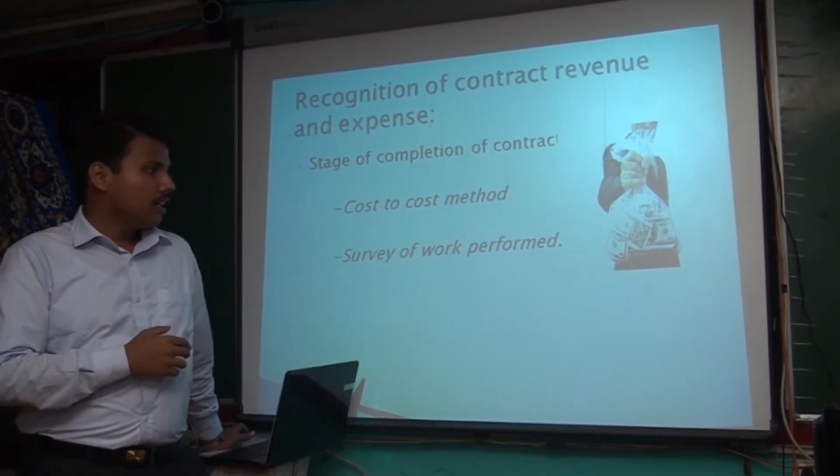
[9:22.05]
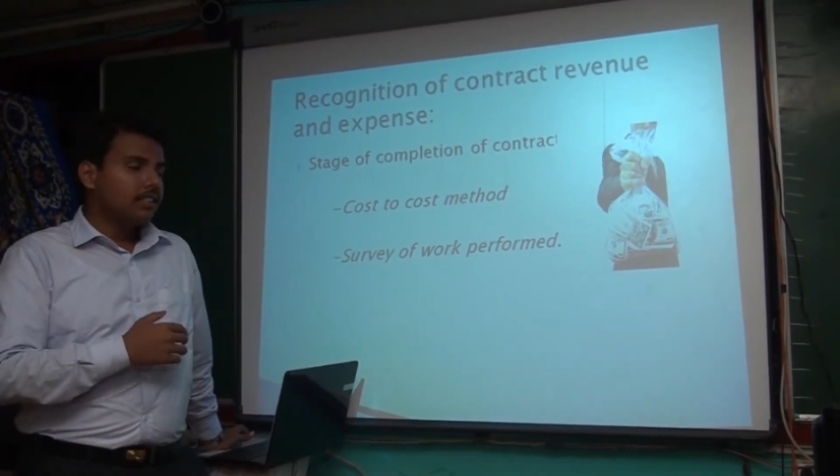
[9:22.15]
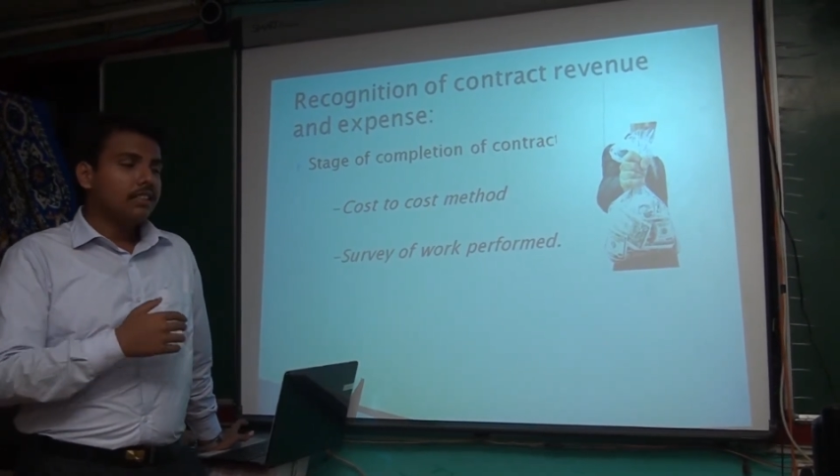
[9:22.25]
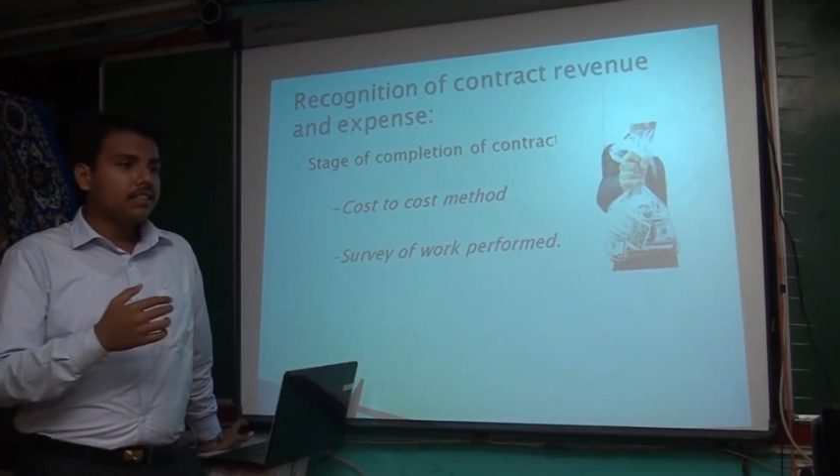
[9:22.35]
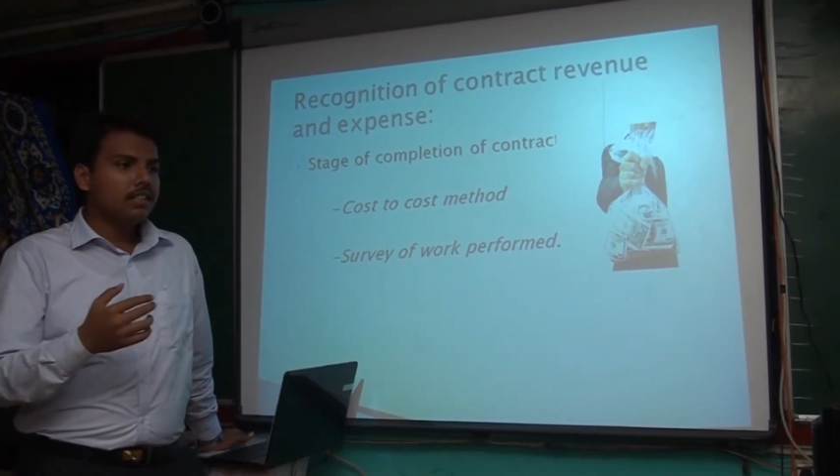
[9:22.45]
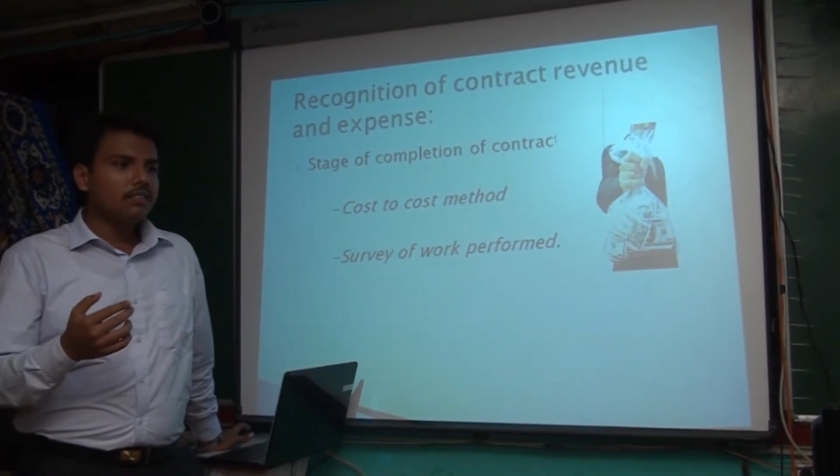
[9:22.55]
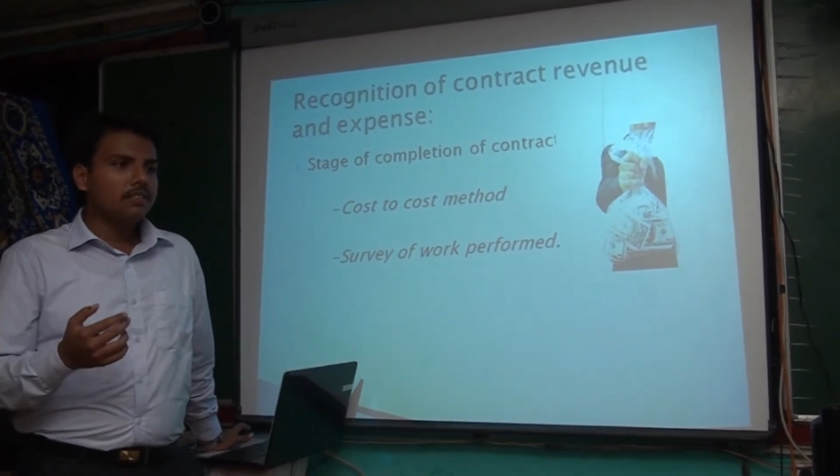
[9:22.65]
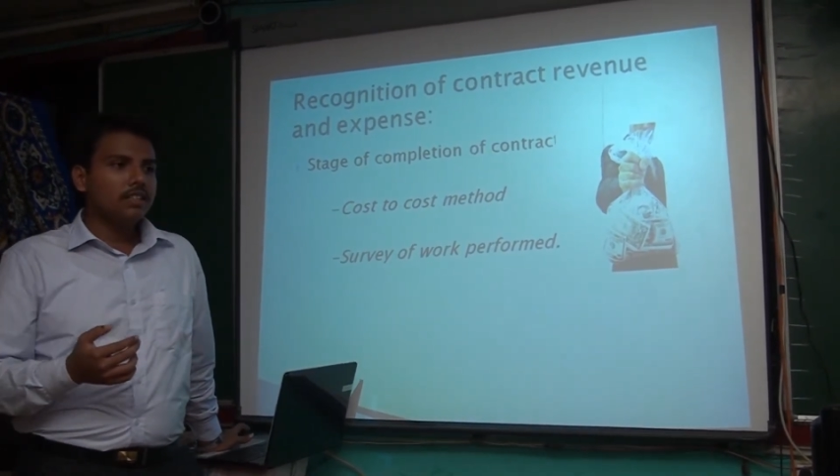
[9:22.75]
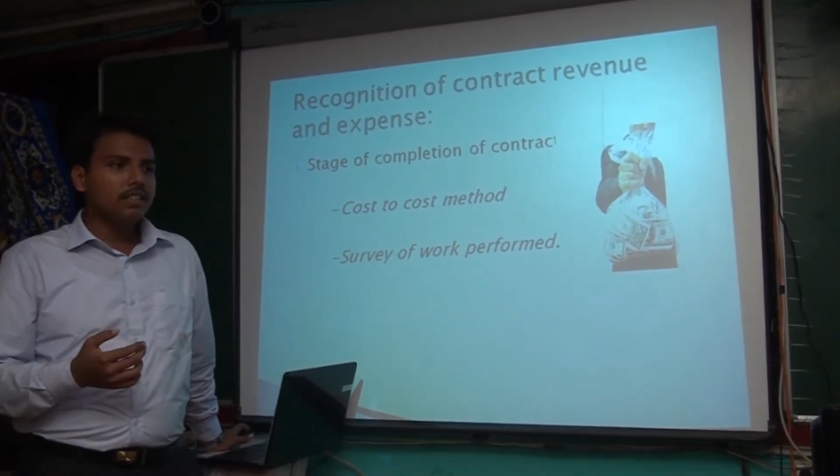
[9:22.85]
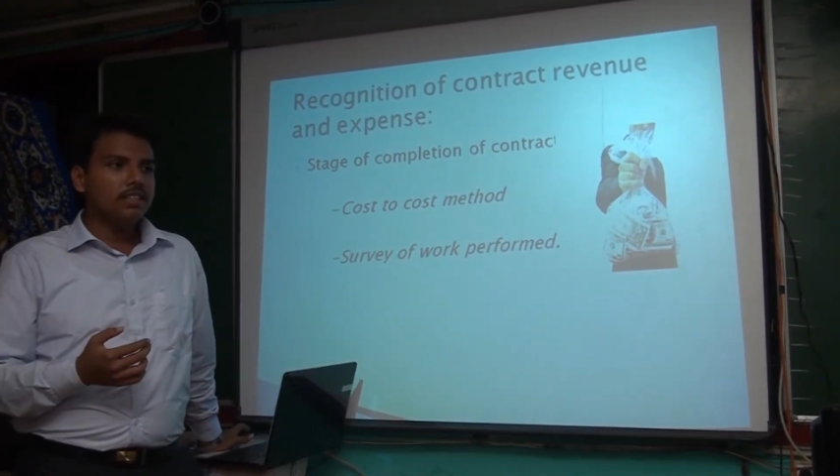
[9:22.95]
The third
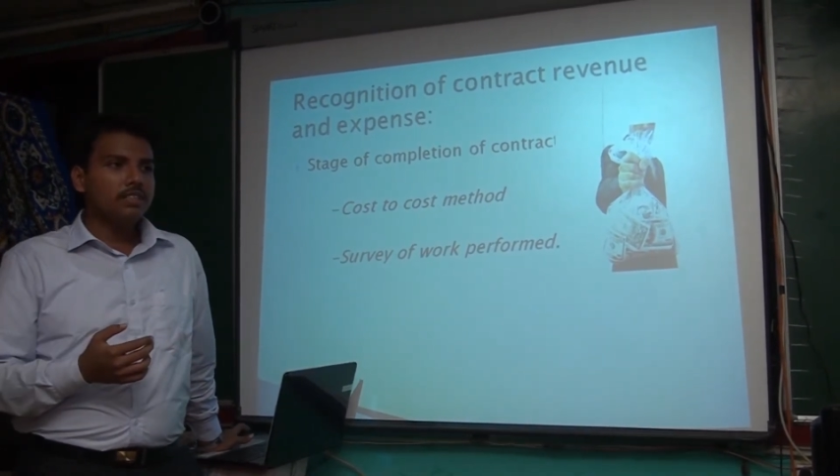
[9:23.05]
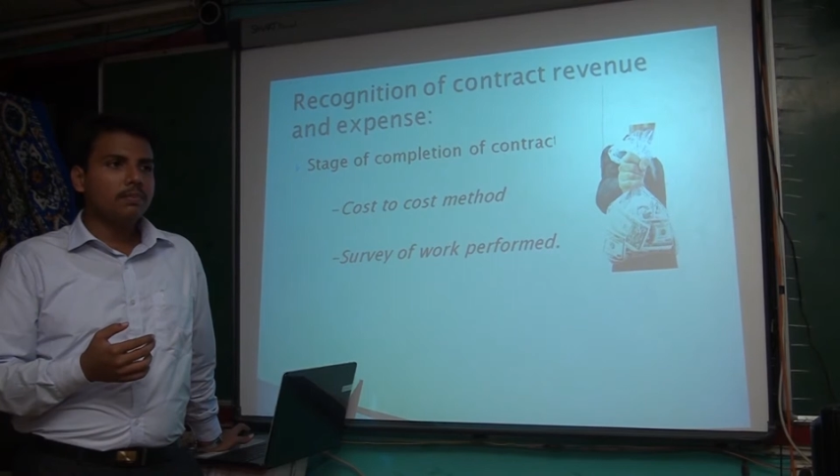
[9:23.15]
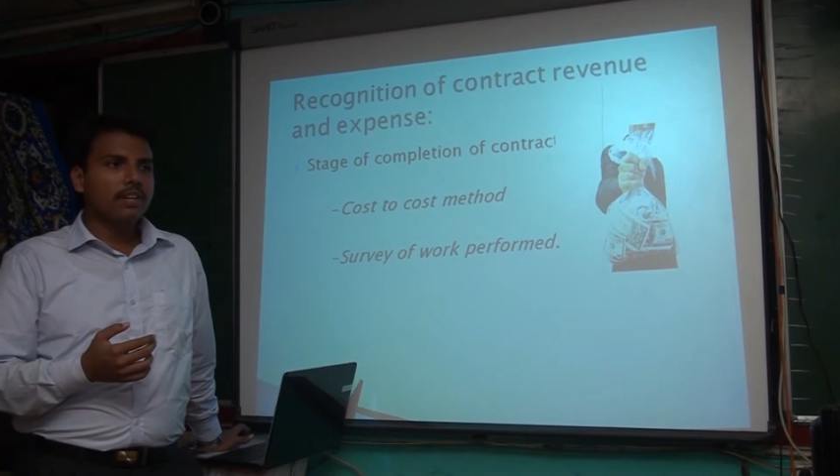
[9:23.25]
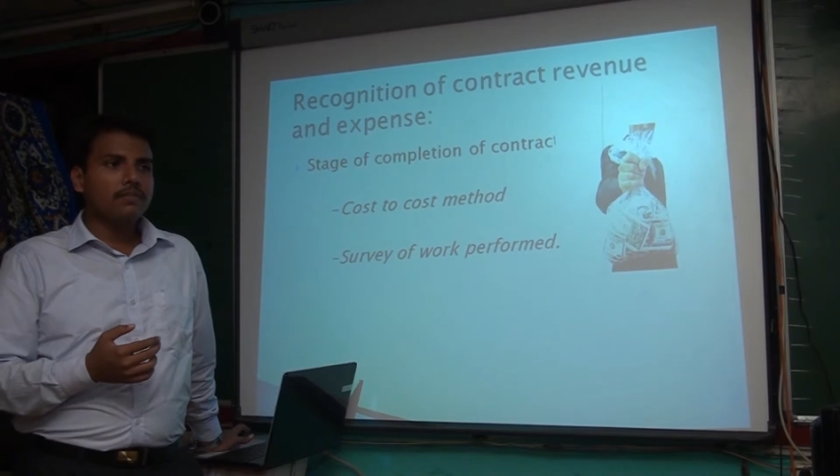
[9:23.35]
one is by